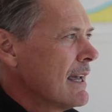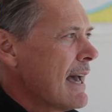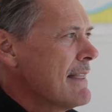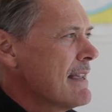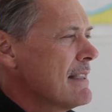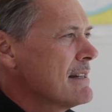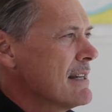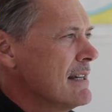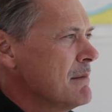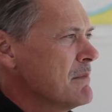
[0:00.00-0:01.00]
And then the
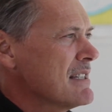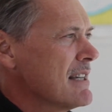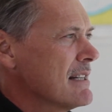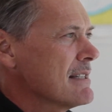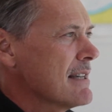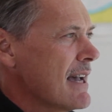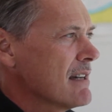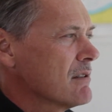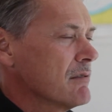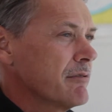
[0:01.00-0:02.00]
team set
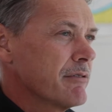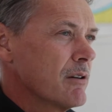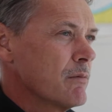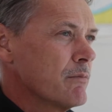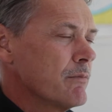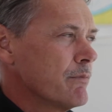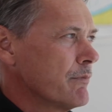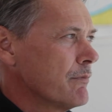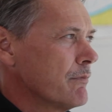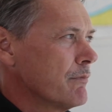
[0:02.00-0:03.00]
sail
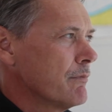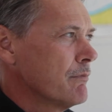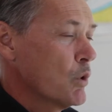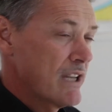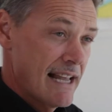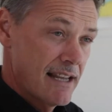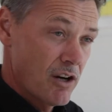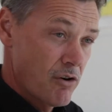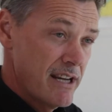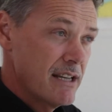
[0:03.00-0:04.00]
from Mordialloc
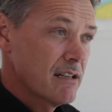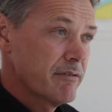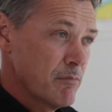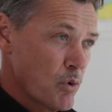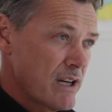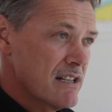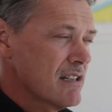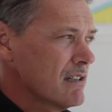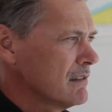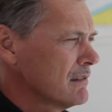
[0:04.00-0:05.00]
Creek for
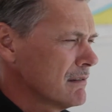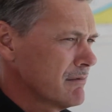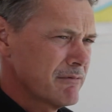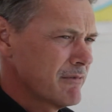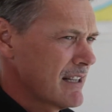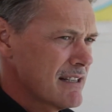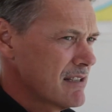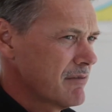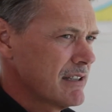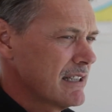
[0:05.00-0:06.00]
Mornington,
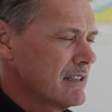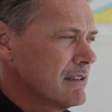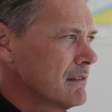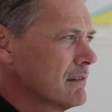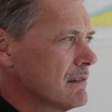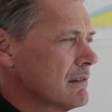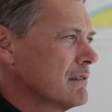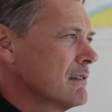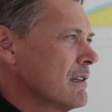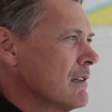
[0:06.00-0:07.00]
relatively
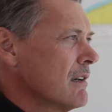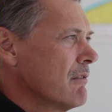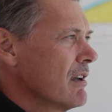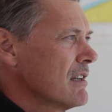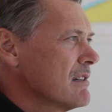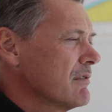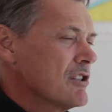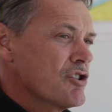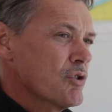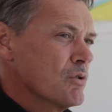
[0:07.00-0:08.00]

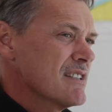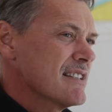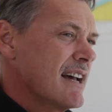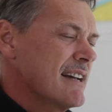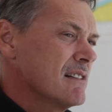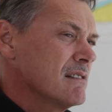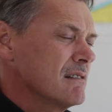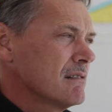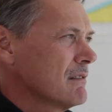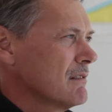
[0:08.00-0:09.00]
short sail,